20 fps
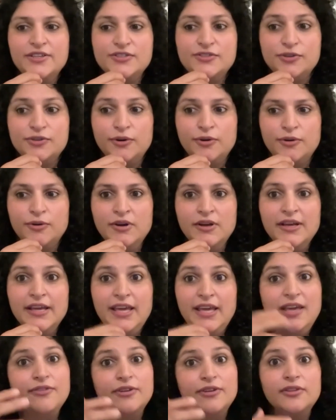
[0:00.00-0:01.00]
So
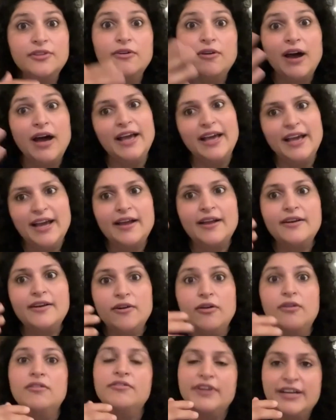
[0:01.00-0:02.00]
even though I had
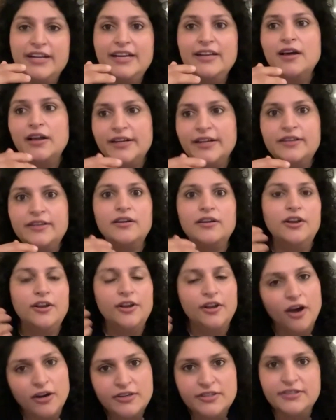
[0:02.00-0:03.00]
already done it a
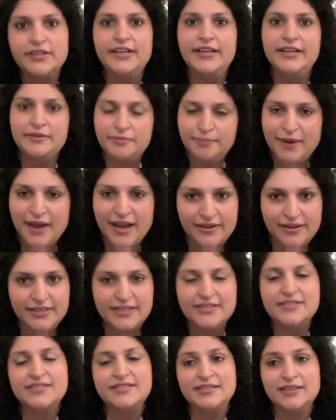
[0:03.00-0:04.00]
lot in
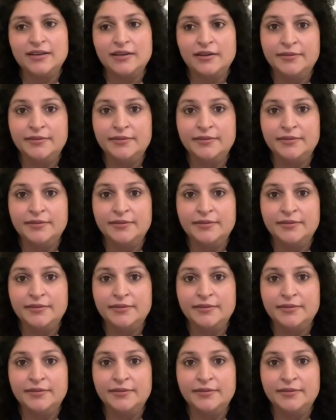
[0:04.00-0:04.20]
Paris,